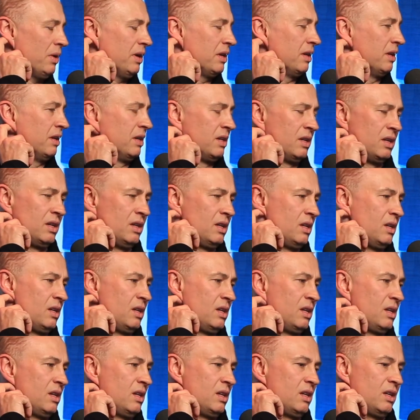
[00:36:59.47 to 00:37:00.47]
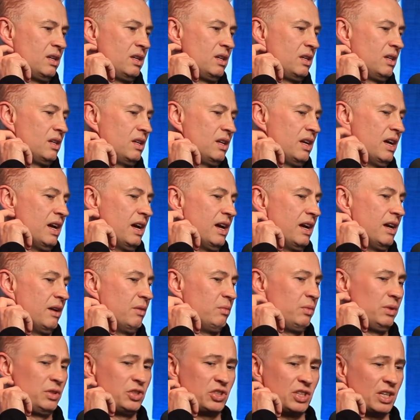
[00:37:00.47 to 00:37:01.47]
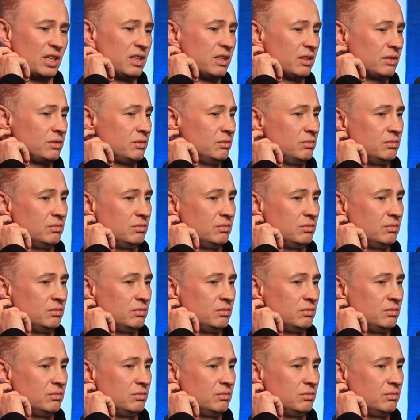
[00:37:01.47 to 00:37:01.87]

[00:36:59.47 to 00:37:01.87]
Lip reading: And we just said, look,